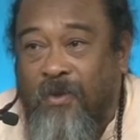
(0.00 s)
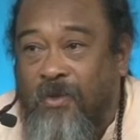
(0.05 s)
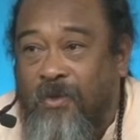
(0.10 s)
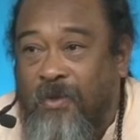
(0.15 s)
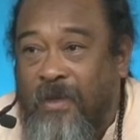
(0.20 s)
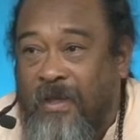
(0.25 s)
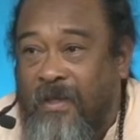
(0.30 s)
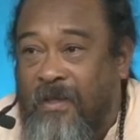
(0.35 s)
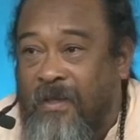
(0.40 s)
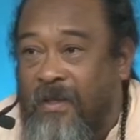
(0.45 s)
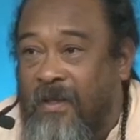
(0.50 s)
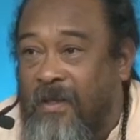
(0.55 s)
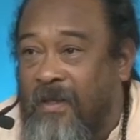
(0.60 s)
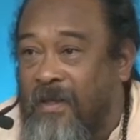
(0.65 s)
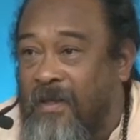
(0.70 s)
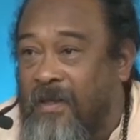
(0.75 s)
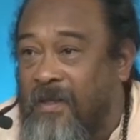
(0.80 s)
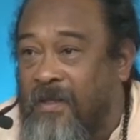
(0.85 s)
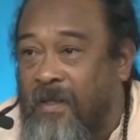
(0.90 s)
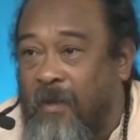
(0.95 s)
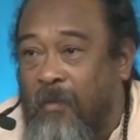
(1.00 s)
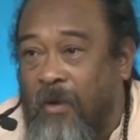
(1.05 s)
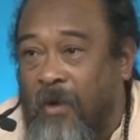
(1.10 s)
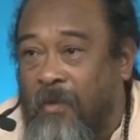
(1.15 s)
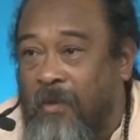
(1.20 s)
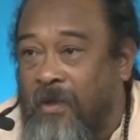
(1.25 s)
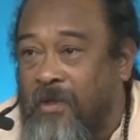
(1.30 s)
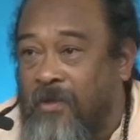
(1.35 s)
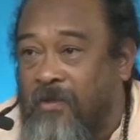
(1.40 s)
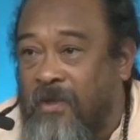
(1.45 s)
treat
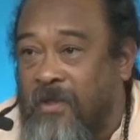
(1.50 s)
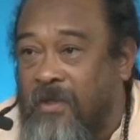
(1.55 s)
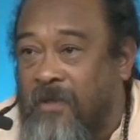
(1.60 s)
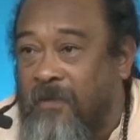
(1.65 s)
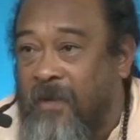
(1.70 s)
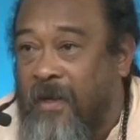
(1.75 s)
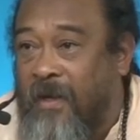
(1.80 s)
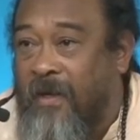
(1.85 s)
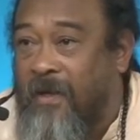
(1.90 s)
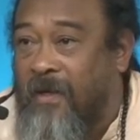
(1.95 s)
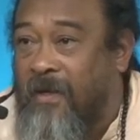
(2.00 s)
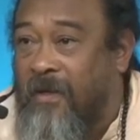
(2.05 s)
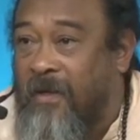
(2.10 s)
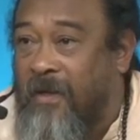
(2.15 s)
someone with schizophrenic.